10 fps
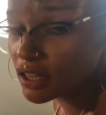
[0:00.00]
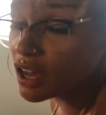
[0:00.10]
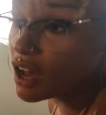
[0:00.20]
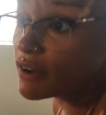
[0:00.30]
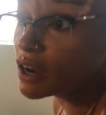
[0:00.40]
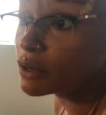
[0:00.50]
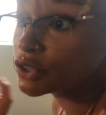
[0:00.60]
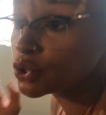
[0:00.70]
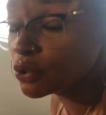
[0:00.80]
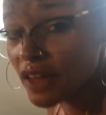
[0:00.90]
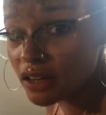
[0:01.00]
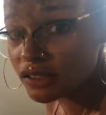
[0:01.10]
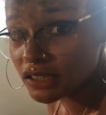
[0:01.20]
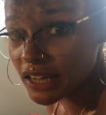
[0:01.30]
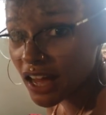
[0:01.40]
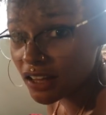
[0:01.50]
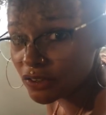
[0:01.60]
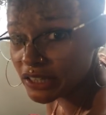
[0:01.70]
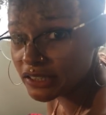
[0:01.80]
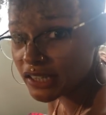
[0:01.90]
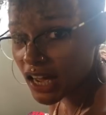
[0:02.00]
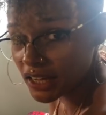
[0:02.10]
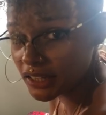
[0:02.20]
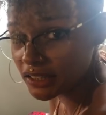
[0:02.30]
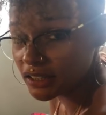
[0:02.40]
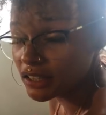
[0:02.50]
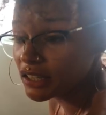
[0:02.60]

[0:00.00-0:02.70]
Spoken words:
of our 2,000 calorie diet